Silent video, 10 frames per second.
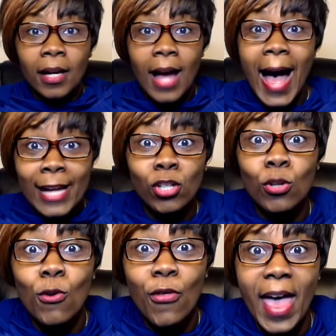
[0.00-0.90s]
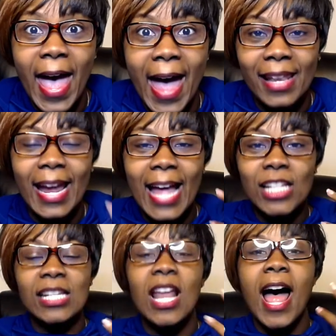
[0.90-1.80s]
I do that. Like
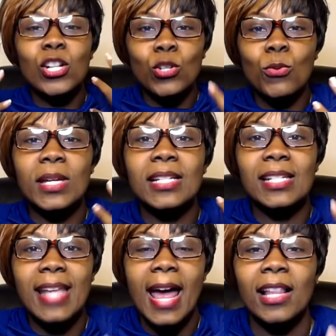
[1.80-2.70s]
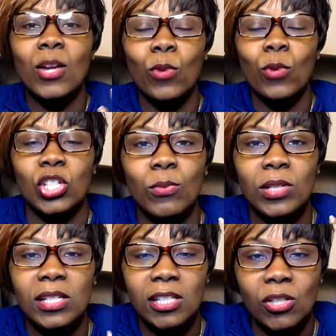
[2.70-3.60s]
I, I do exactly what she was
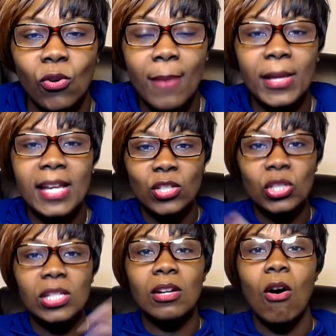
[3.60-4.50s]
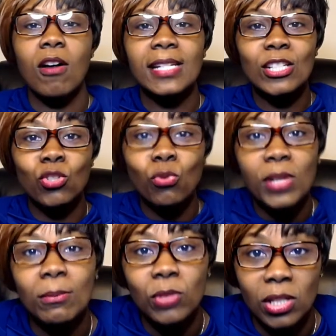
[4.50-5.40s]
describing, and she called it
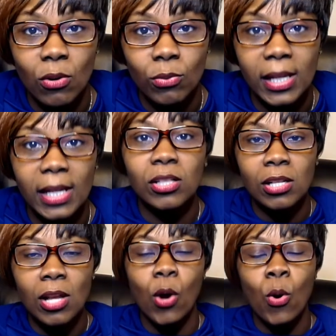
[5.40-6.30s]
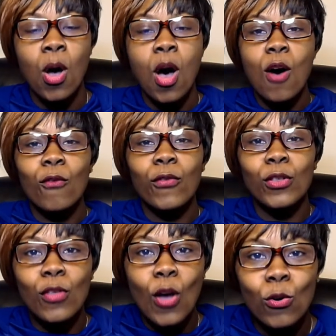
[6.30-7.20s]
dream zoning. So, for
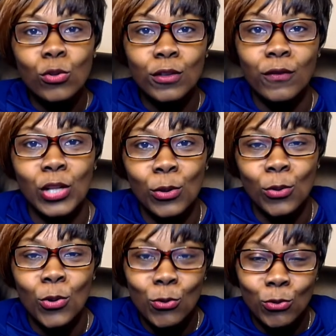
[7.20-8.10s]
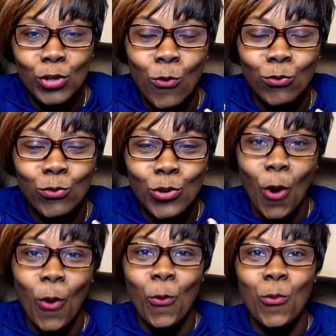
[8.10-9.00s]
those of you who don't
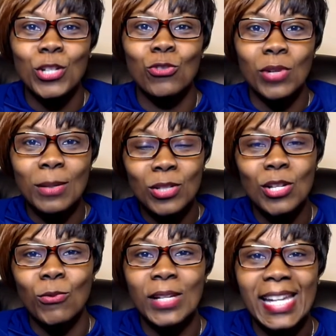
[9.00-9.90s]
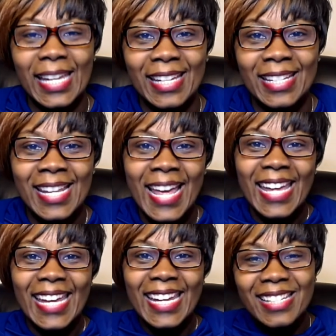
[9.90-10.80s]
know what dream zoning is,
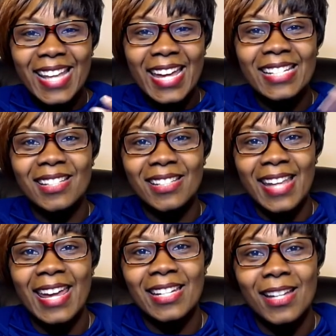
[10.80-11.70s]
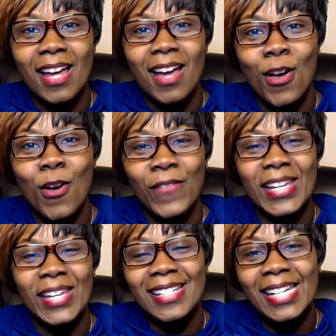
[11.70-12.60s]
it is a state of
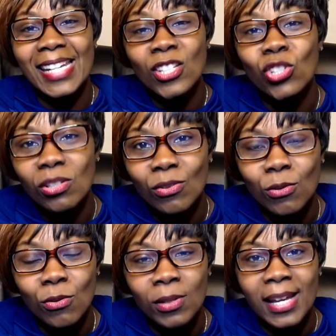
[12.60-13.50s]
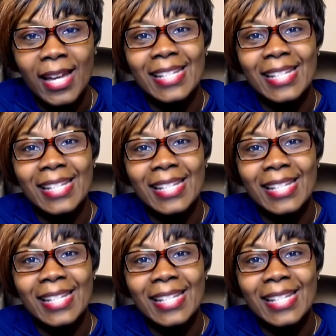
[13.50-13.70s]
intentional